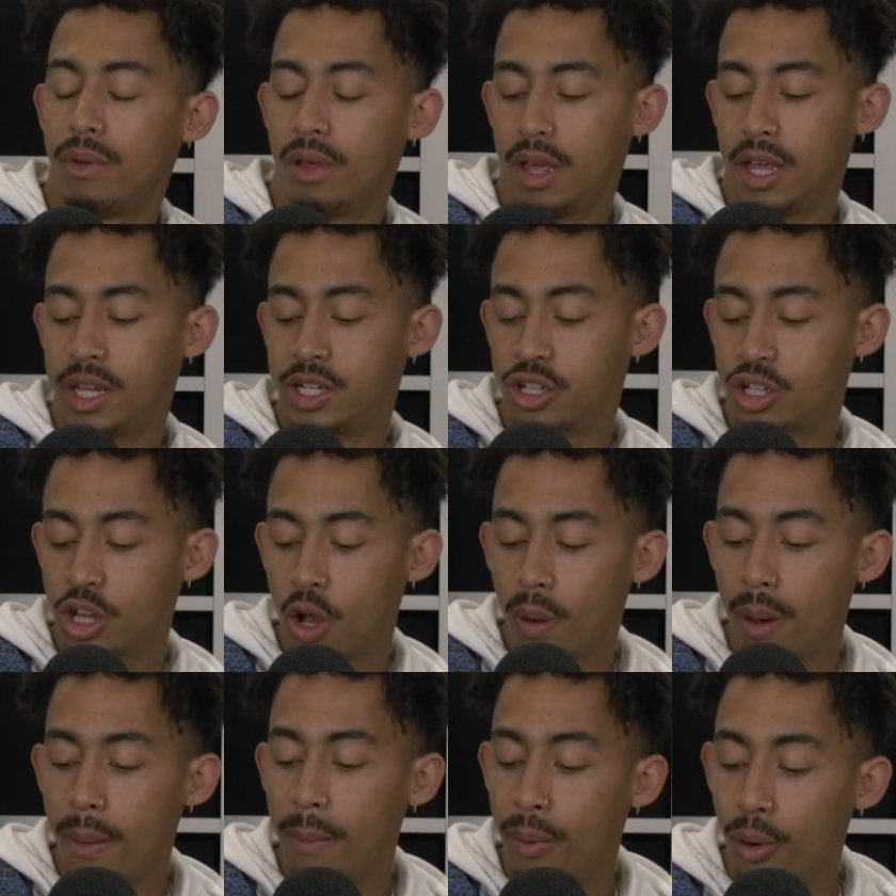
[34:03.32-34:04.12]
It's
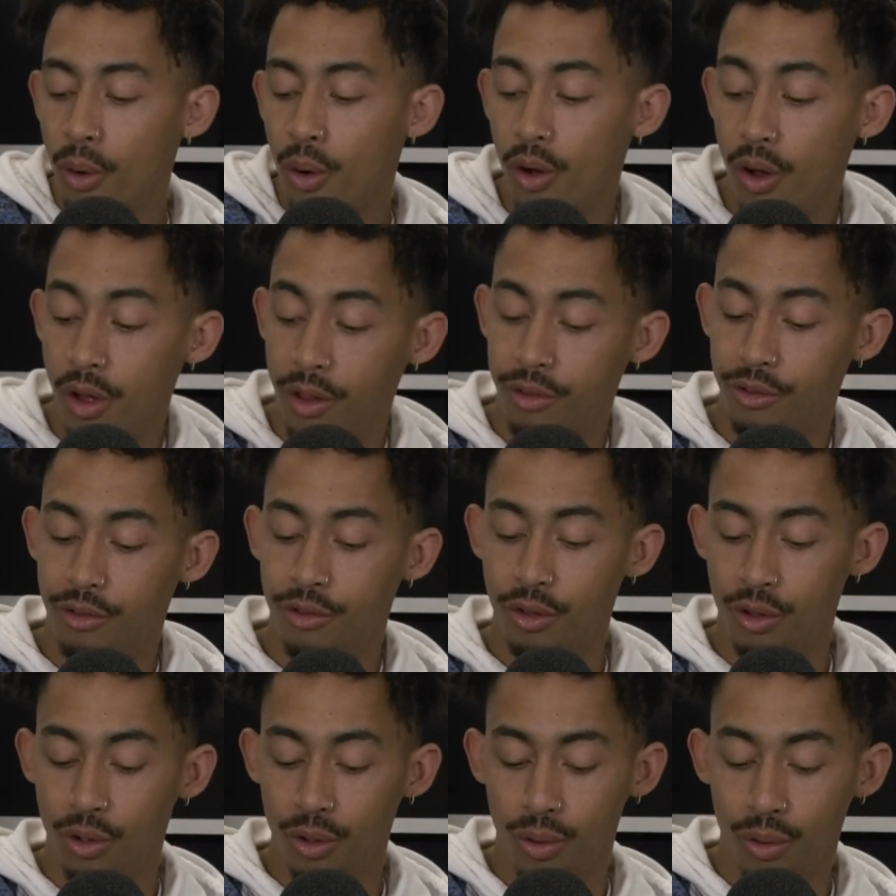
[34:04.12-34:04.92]
so important
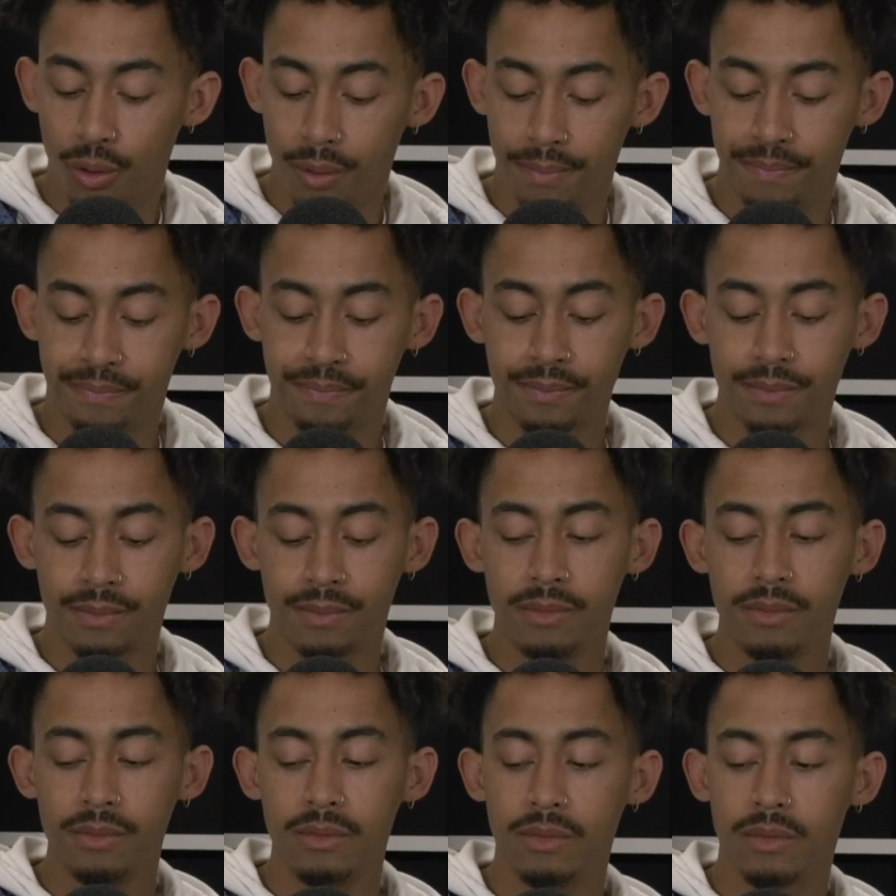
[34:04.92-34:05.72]
to
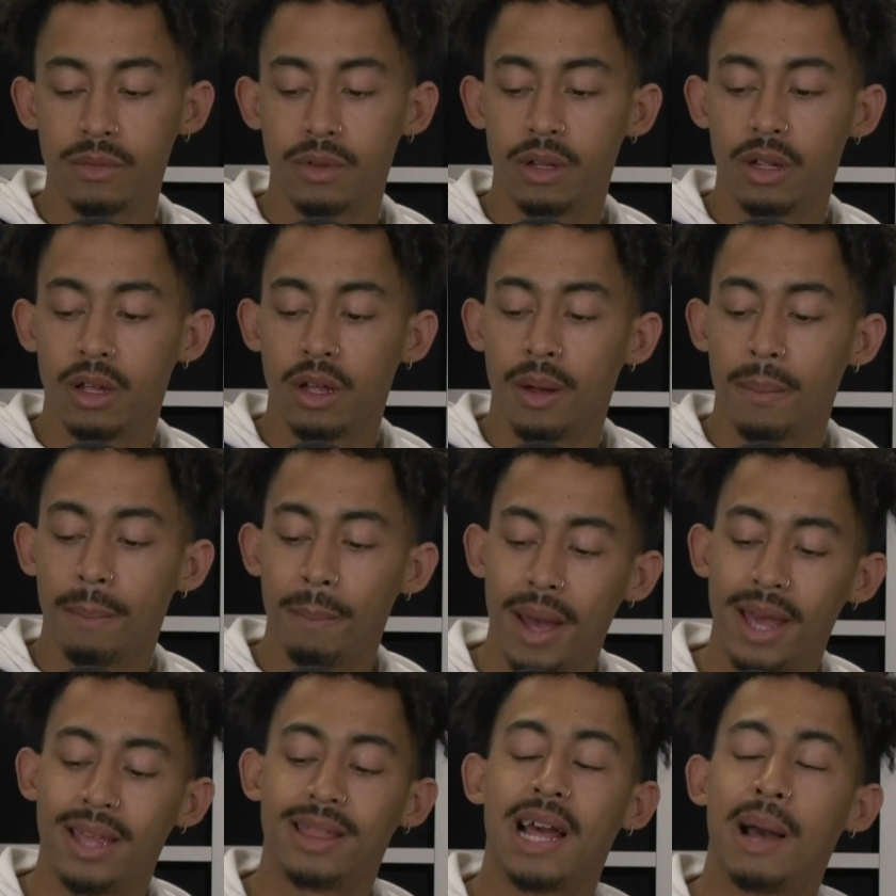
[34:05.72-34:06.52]

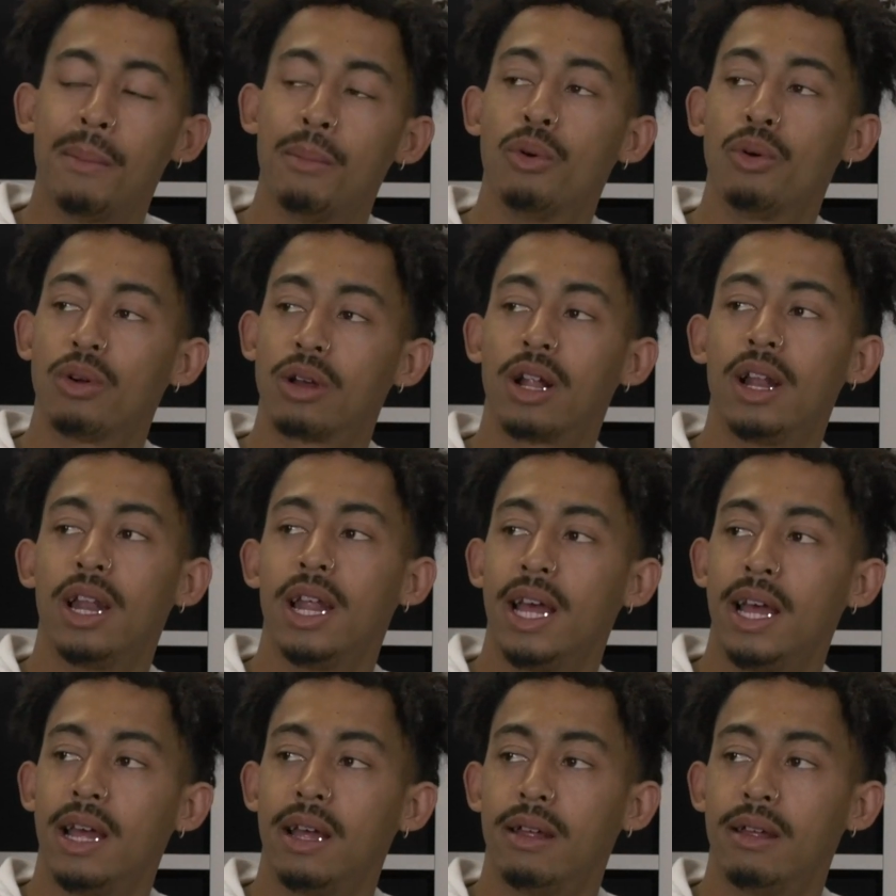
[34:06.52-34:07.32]
make that more
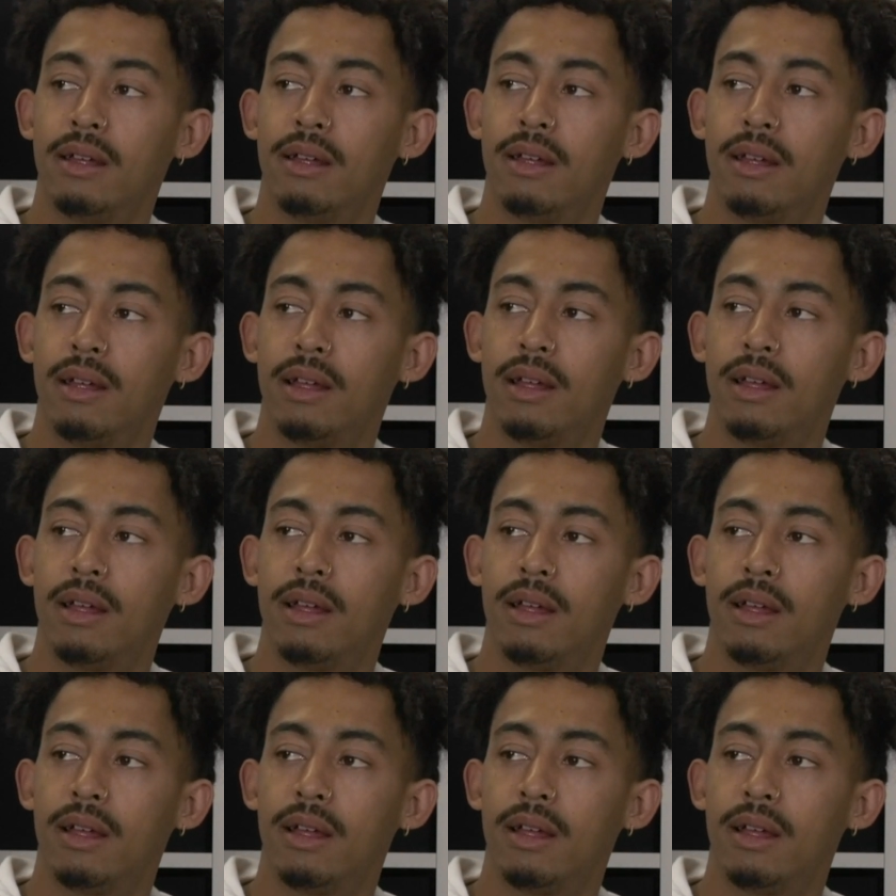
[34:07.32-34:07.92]
clear. Yeah.